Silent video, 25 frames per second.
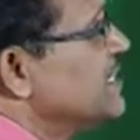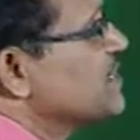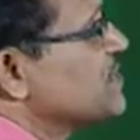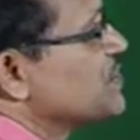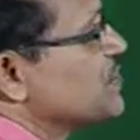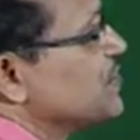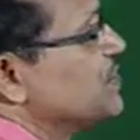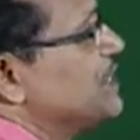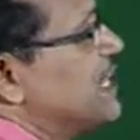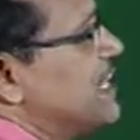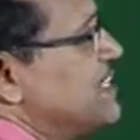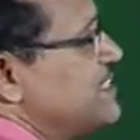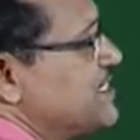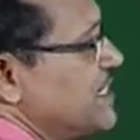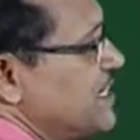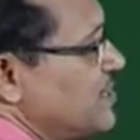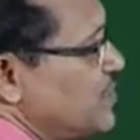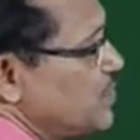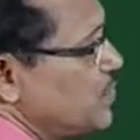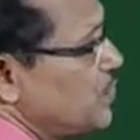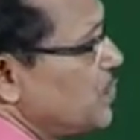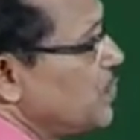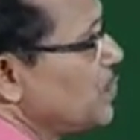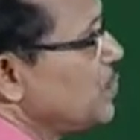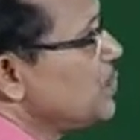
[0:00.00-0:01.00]
So, that is a
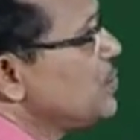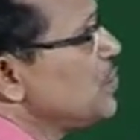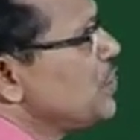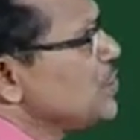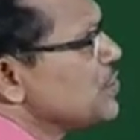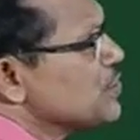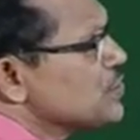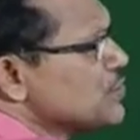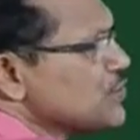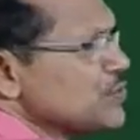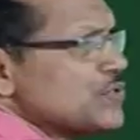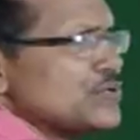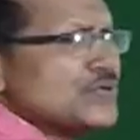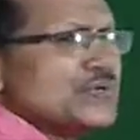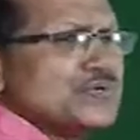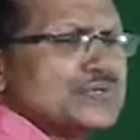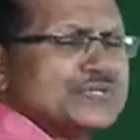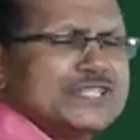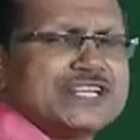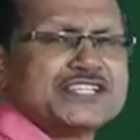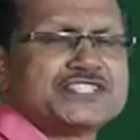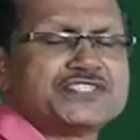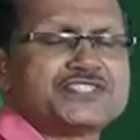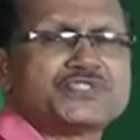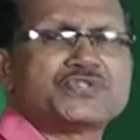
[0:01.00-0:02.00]
tone. So,
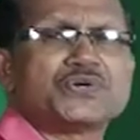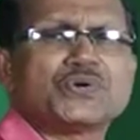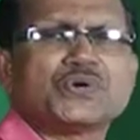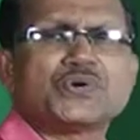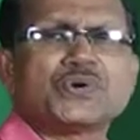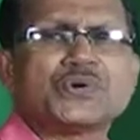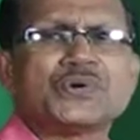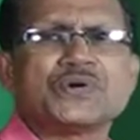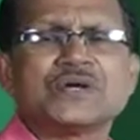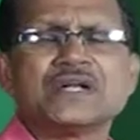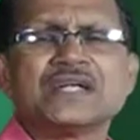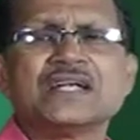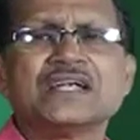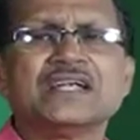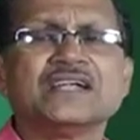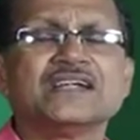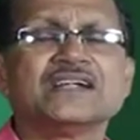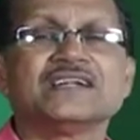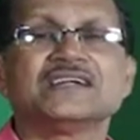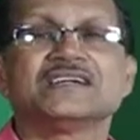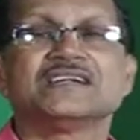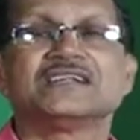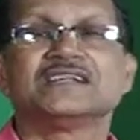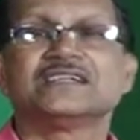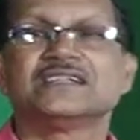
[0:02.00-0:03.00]
the
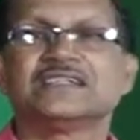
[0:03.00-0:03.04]
tone